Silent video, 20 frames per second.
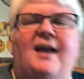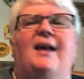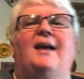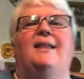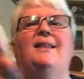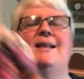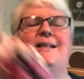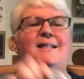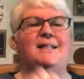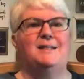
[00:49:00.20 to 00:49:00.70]

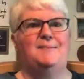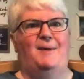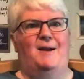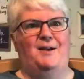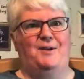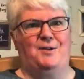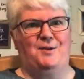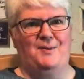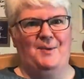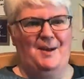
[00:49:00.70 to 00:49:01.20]
This is my
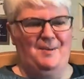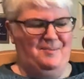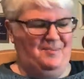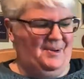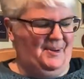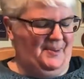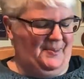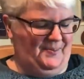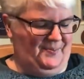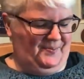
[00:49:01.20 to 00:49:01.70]
other whip,
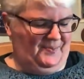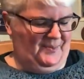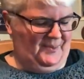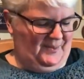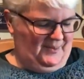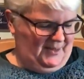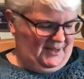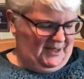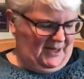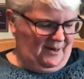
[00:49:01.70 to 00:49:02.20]

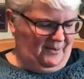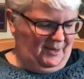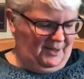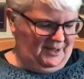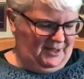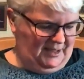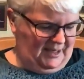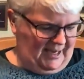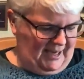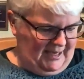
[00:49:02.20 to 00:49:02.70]
which I want
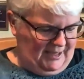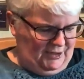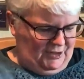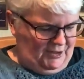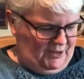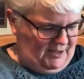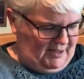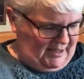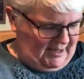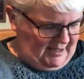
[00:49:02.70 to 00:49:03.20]
to get
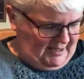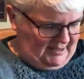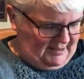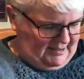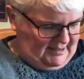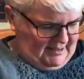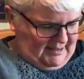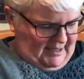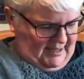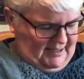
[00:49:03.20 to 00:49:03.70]
into again
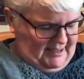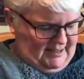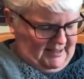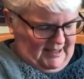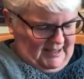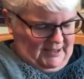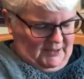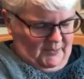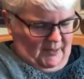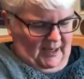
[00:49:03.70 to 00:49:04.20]
today,
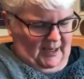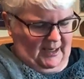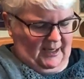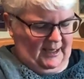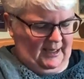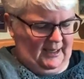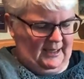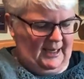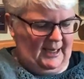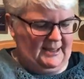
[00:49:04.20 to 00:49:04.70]
this week.
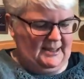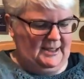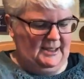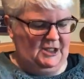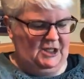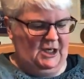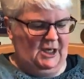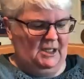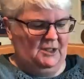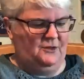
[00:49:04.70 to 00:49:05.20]
It hasn't
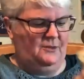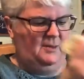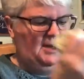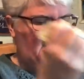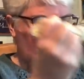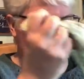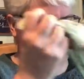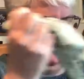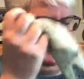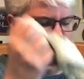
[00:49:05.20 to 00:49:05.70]
changed from
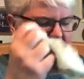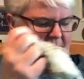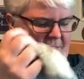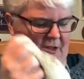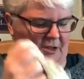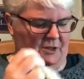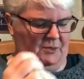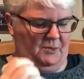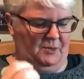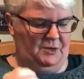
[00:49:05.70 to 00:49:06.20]
last week, but I
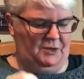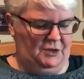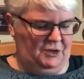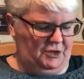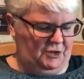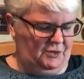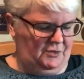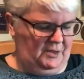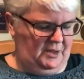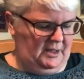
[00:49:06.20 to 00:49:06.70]
just want to
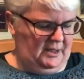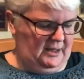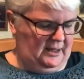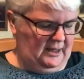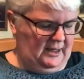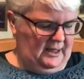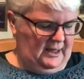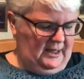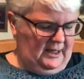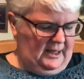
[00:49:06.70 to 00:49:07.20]
show you,
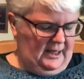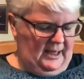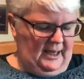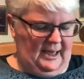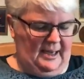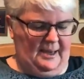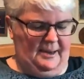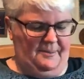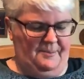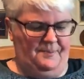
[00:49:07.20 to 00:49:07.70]

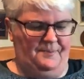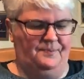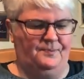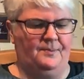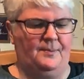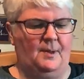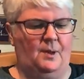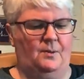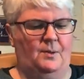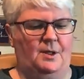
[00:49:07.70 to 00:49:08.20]

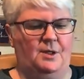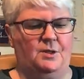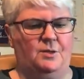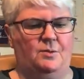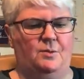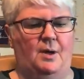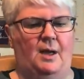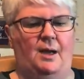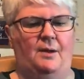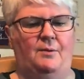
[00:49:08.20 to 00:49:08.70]
which
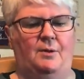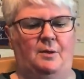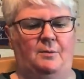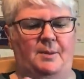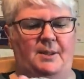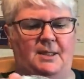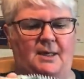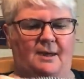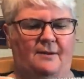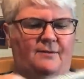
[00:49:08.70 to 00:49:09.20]
I will
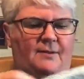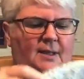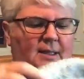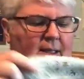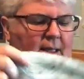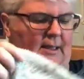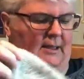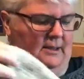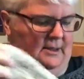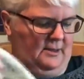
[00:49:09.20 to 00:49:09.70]
be definitely
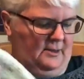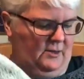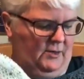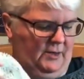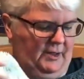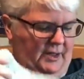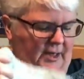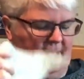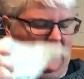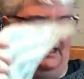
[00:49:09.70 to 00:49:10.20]
knitting
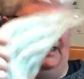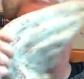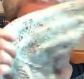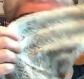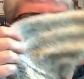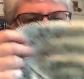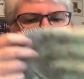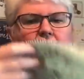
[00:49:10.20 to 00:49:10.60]
on again,